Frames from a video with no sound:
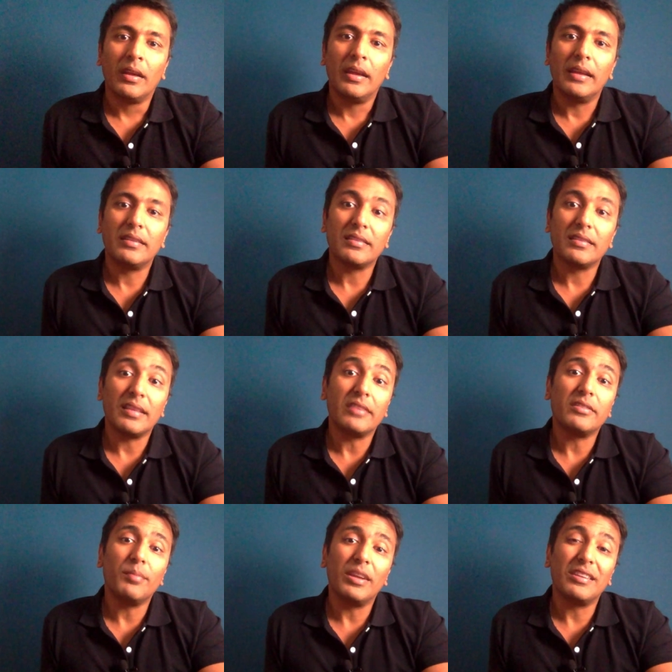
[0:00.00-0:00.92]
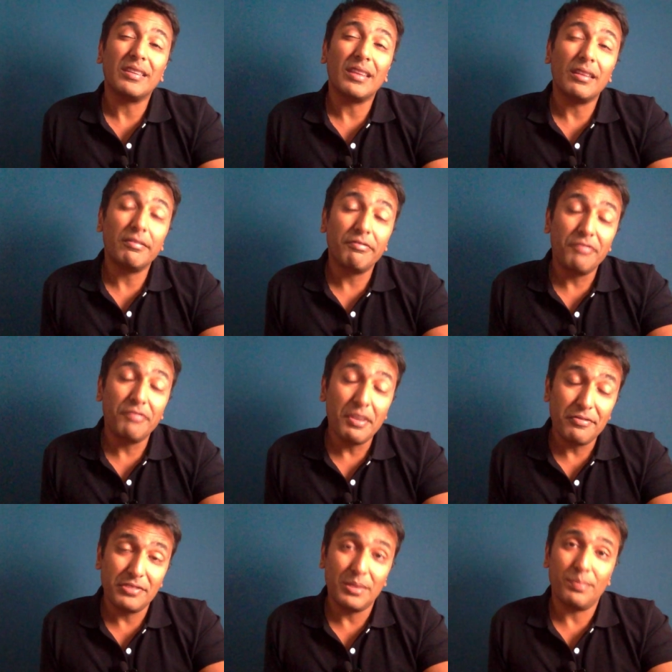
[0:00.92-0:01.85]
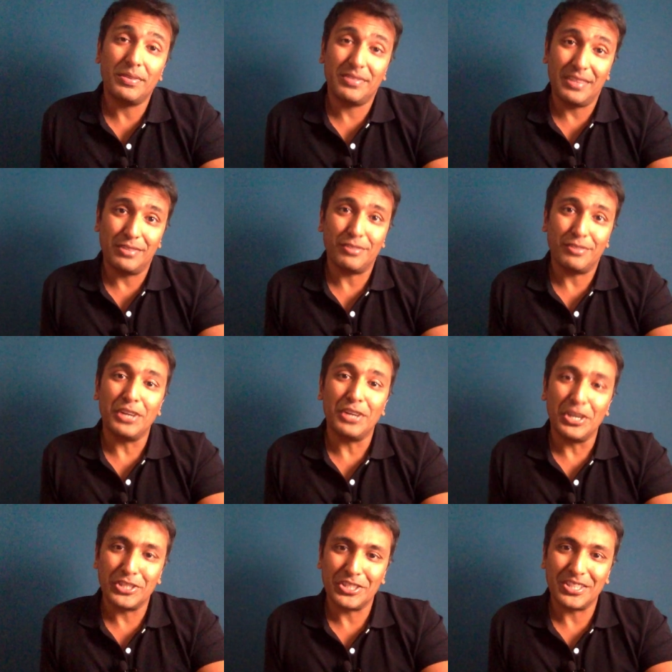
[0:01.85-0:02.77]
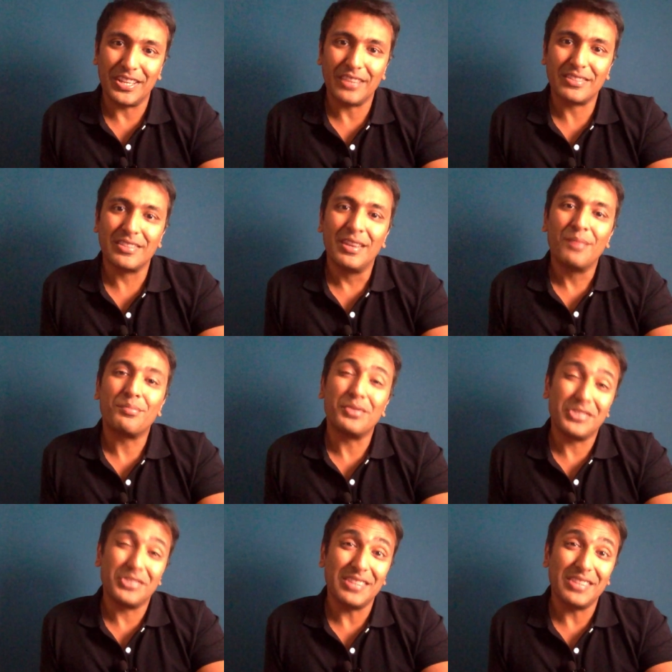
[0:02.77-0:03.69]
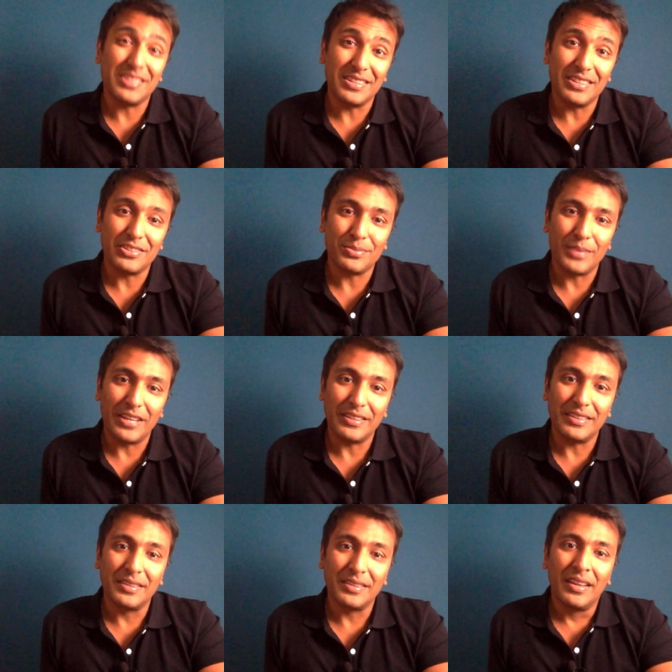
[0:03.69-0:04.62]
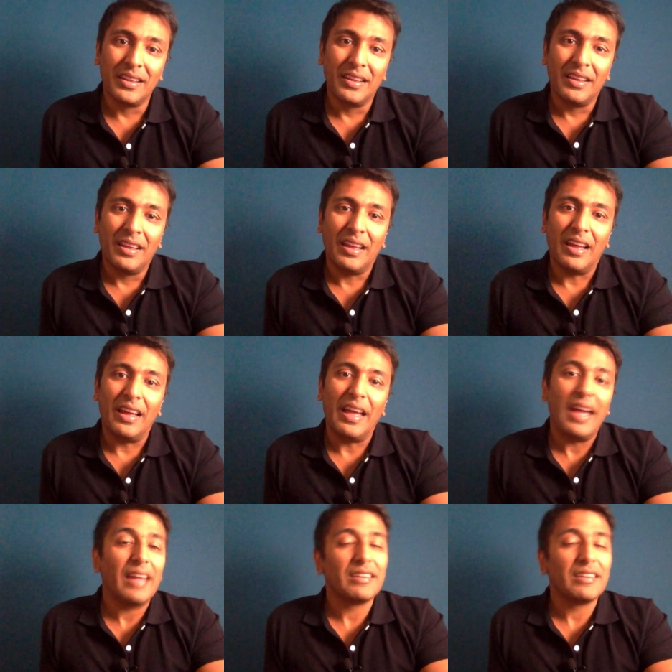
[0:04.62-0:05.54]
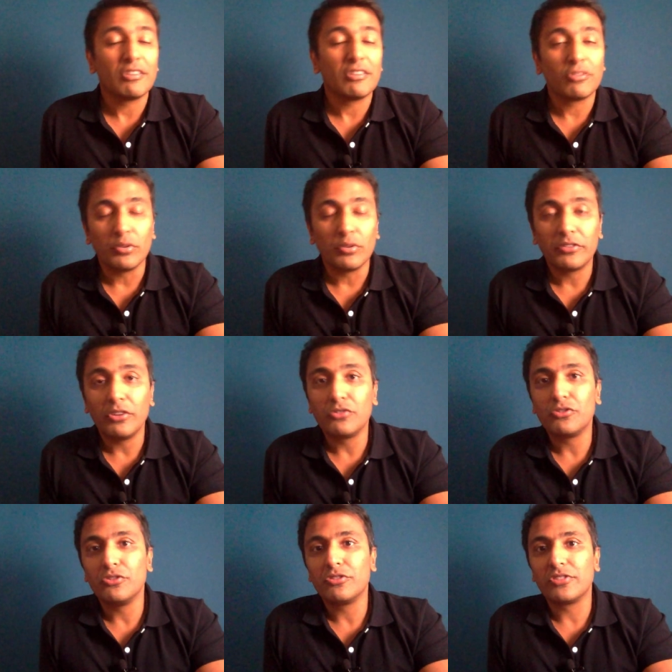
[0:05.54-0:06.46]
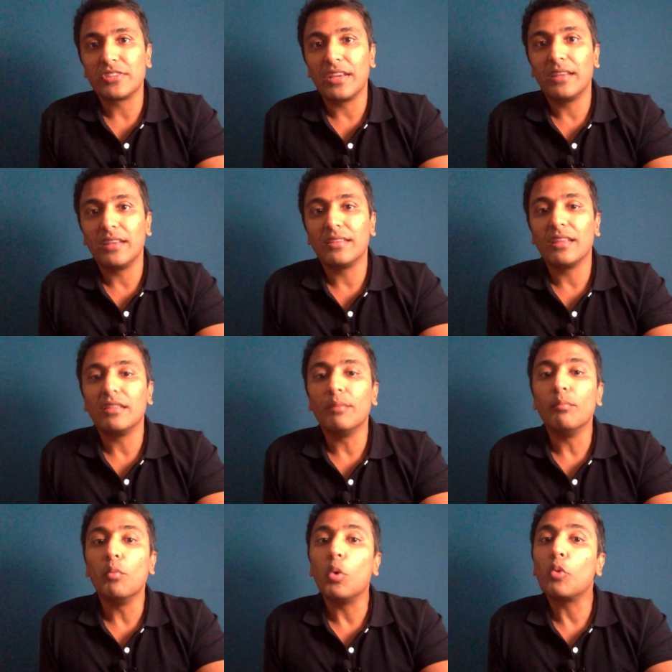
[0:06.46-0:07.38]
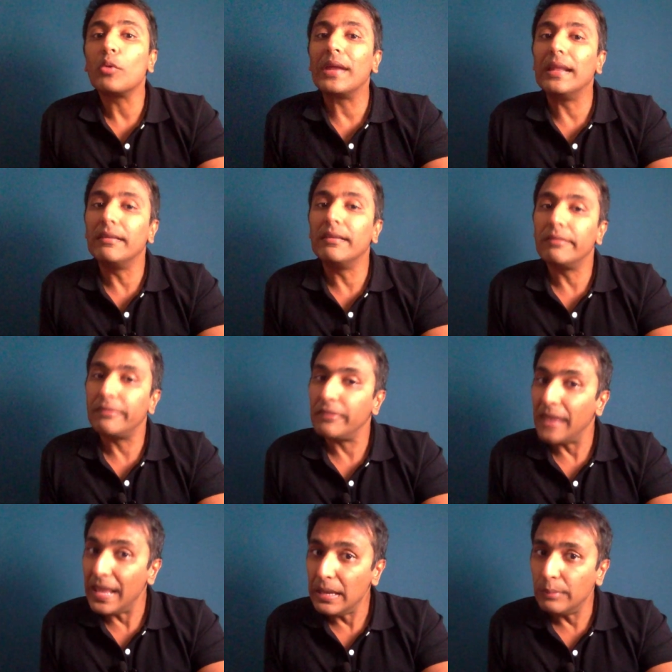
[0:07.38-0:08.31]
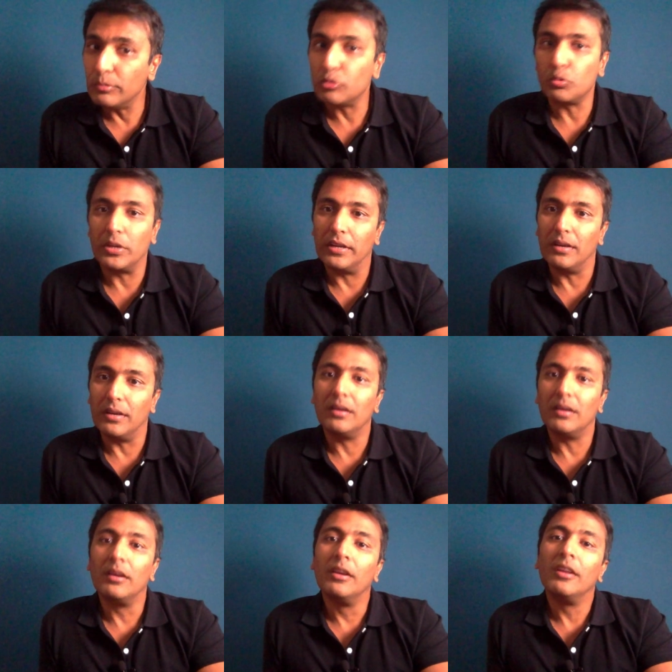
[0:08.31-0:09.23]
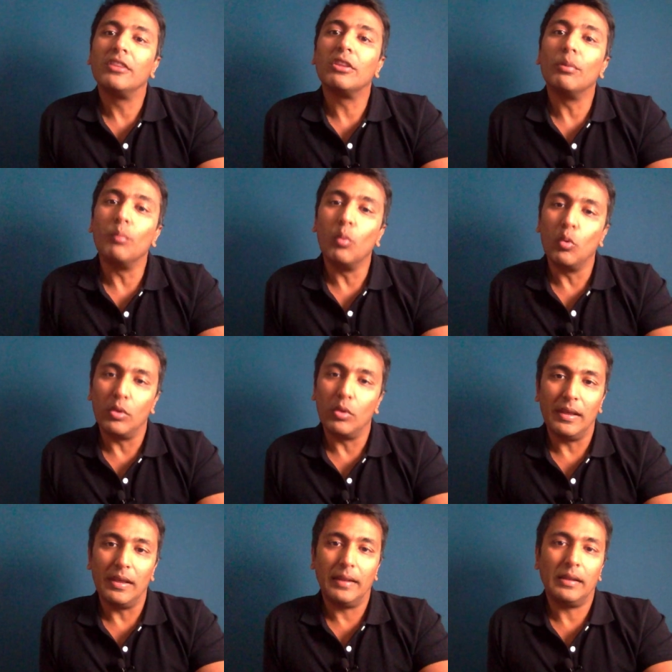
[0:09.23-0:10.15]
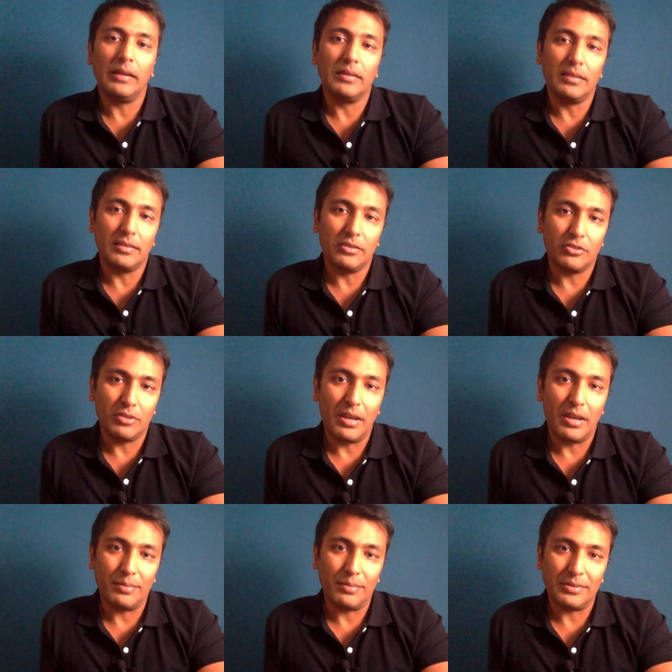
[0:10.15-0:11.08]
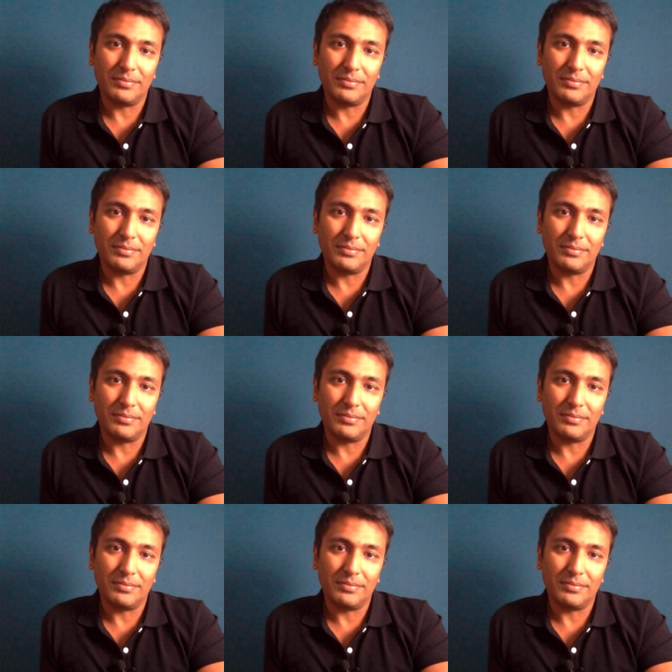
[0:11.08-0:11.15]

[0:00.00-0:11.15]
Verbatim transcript: It is estimated that 50% of heart attacks present in this manner. And it is also true to say that the more inflamed we are, the more likely this is to happen.